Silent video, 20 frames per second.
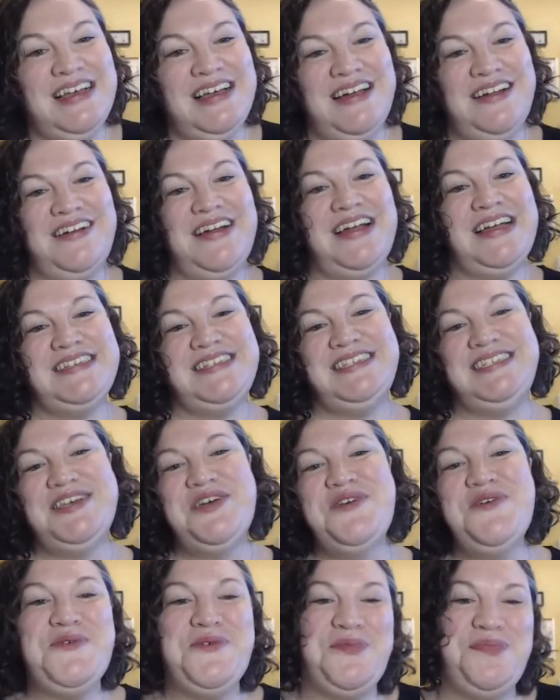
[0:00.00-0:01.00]
All right,
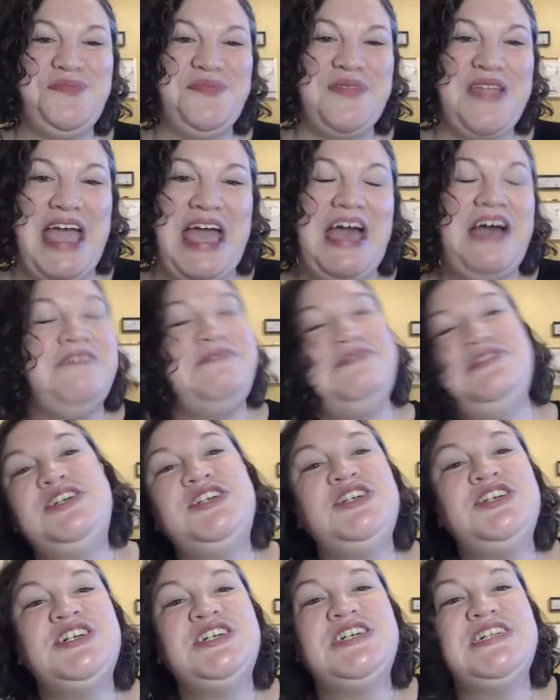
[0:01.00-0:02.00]
so
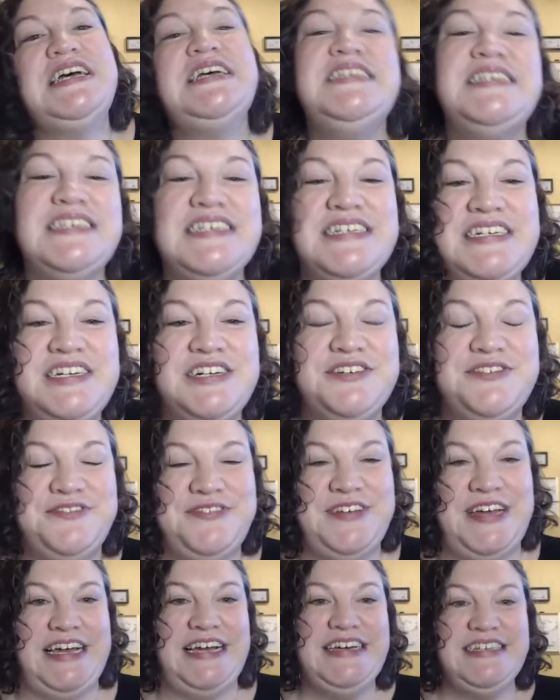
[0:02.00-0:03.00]
after cleansing your
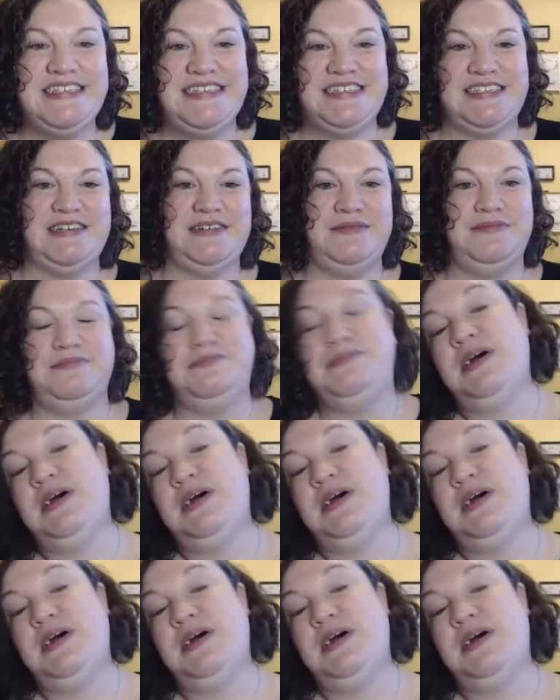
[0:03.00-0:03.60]
face and